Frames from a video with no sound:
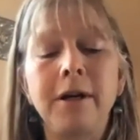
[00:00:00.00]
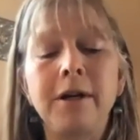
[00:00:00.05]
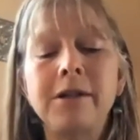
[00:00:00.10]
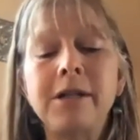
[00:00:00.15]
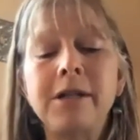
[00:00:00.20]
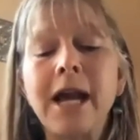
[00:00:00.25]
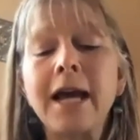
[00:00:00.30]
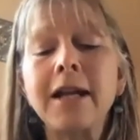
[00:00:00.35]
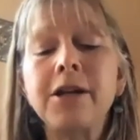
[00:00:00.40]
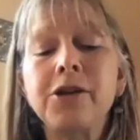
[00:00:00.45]

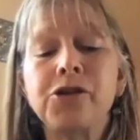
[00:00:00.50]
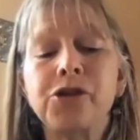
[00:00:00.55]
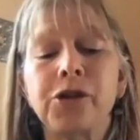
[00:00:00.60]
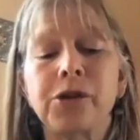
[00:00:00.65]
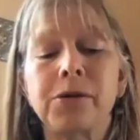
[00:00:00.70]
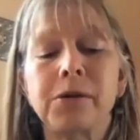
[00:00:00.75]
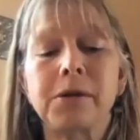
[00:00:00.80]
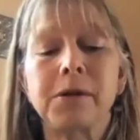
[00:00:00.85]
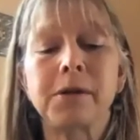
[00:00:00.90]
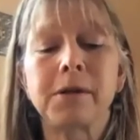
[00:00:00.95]

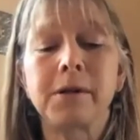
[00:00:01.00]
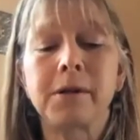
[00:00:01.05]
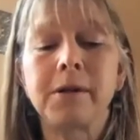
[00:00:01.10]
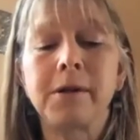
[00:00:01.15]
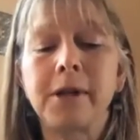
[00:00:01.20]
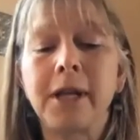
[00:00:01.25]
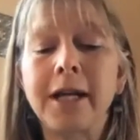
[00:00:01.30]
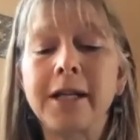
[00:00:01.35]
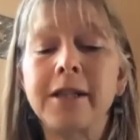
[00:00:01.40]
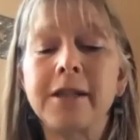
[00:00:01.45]
Tanagers,
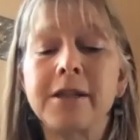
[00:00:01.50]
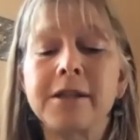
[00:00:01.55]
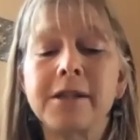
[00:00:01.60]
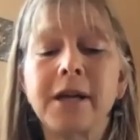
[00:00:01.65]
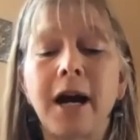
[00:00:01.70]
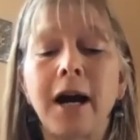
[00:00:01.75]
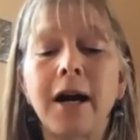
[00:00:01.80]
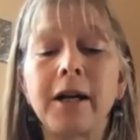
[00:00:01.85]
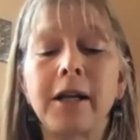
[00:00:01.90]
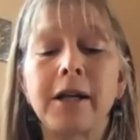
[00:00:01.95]
like the
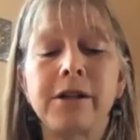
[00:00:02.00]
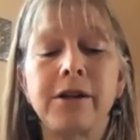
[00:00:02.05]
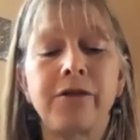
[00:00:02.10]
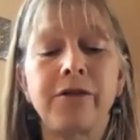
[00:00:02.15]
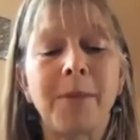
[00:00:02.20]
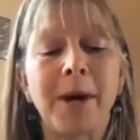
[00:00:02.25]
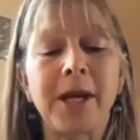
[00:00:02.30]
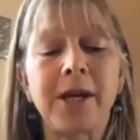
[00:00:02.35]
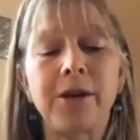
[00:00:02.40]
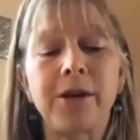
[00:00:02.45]
scarlet of
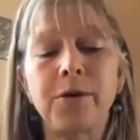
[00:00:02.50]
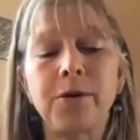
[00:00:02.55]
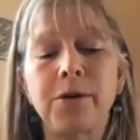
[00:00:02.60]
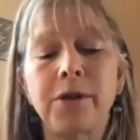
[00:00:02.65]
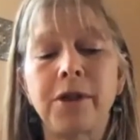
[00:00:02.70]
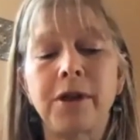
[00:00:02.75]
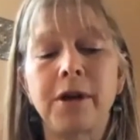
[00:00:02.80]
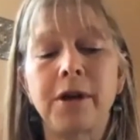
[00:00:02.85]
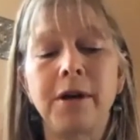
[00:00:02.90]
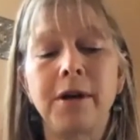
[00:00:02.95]
my youth.
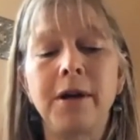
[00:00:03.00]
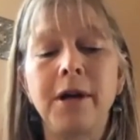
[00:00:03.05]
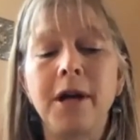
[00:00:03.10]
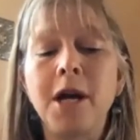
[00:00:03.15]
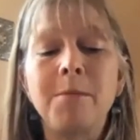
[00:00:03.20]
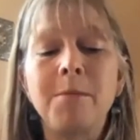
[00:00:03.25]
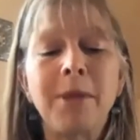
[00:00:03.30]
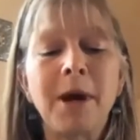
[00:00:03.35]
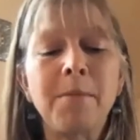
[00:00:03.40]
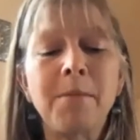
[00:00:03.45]

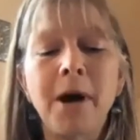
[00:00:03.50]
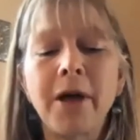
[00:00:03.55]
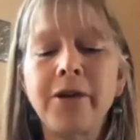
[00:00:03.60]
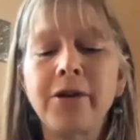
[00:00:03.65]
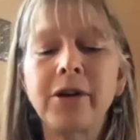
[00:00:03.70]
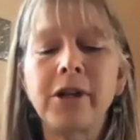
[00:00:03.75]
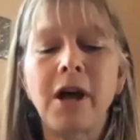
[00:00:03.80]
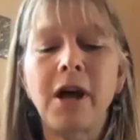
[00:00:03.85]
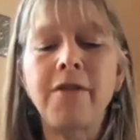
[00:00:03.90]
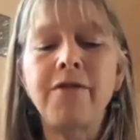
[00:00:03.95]
My mother
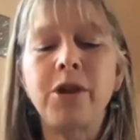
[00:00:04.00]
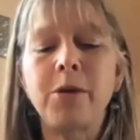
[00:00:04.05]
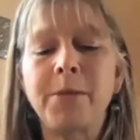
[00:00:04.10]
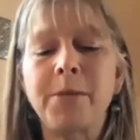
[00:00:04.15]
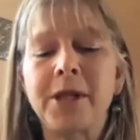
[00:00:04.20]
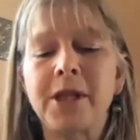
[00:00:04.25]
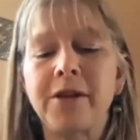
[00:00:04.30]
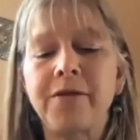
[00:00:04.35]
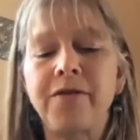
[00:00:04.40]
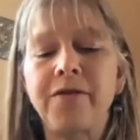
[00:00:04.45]
loved them
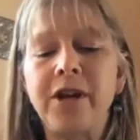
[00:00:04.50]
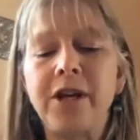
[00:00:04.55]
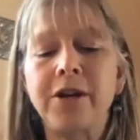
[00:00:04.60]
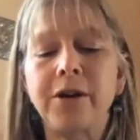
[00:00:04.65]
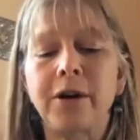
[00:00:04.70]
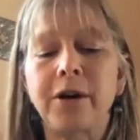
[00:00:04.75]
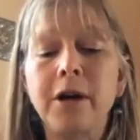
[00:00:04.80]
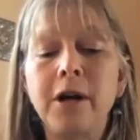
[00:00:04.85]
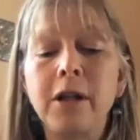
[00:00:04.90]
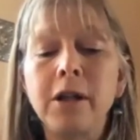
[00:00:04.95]
at the
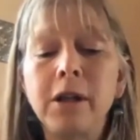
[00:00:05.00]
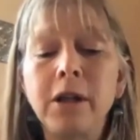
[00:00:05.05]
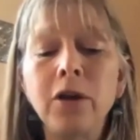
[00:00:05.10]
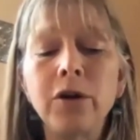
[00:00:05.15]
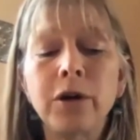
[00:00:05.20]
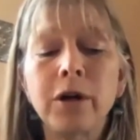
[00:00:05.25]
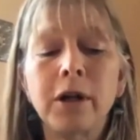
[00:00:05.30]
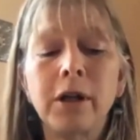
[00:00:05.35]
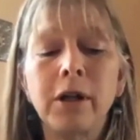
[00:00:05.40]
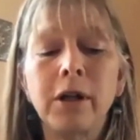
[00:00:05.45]
feeder.
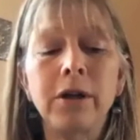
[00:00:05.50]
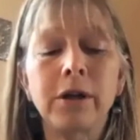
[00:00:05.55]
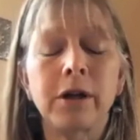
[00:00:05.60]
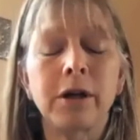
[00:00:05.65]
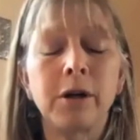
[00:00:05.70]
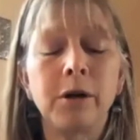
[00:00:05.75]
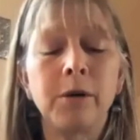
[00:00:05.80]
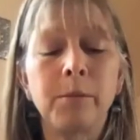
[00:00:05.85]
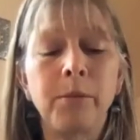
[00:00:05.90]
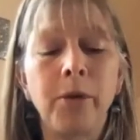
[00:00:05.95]
Look, look,
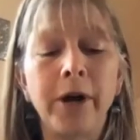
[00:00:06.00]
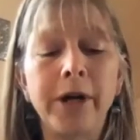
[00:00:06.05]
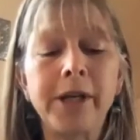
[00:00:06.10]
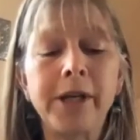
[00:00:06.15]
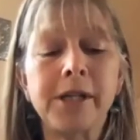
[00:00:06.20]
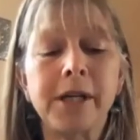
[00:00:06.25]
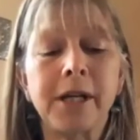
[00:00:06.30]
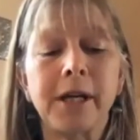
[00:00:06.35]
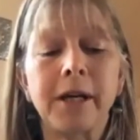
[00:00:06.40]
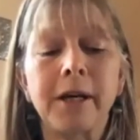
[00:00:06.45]

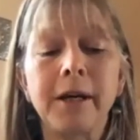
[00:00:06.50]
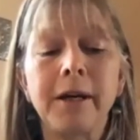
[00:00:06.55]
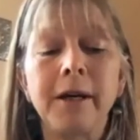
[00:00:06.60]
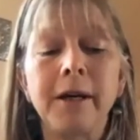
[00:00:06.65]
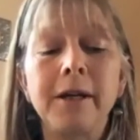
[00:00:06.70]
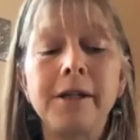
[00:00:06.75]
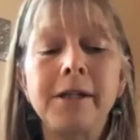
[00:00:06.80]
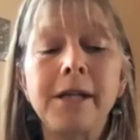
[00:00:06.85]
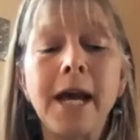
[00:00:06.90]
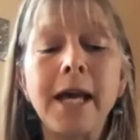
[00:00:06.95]
pointing.
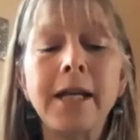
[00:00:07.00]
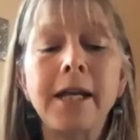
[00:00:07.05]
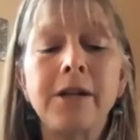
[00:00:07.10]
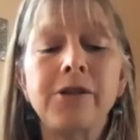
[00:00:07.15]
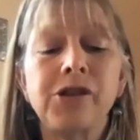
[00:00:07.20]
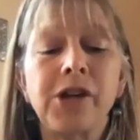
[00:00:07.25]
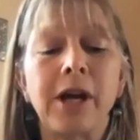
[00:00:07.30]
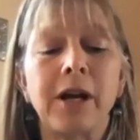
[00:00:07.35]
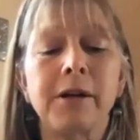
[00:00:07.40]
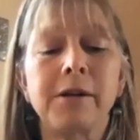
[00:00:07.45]

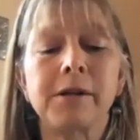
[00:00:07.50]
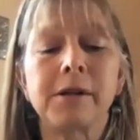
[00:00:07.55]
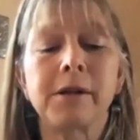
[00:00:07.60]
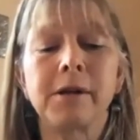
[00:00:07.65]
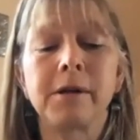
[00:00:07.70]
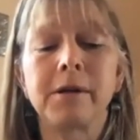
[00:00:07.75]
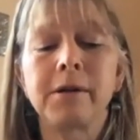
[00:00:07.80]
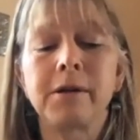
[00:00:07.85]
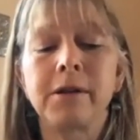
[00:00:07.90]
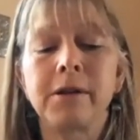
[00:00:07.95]
Tanagers,
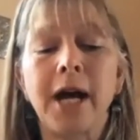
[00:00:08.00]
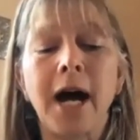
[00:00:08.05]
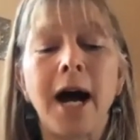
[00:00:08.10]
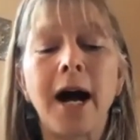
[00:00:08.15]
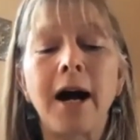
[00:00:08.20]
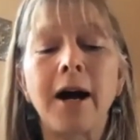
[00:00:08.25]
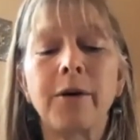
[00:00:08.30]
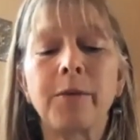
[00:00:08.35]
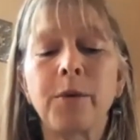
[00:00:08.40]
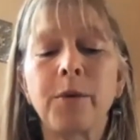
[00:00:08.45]
the
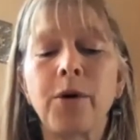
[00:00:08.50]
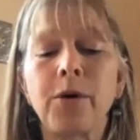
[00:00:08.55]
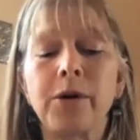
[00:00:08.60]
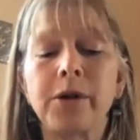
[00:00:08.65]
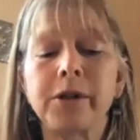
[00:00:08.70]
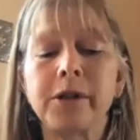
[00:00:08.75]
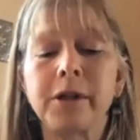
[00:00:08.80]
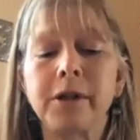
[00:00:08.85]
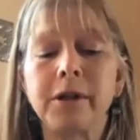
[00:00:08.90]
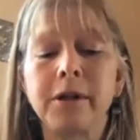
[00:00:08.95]
R
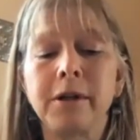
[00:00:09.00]
rolled.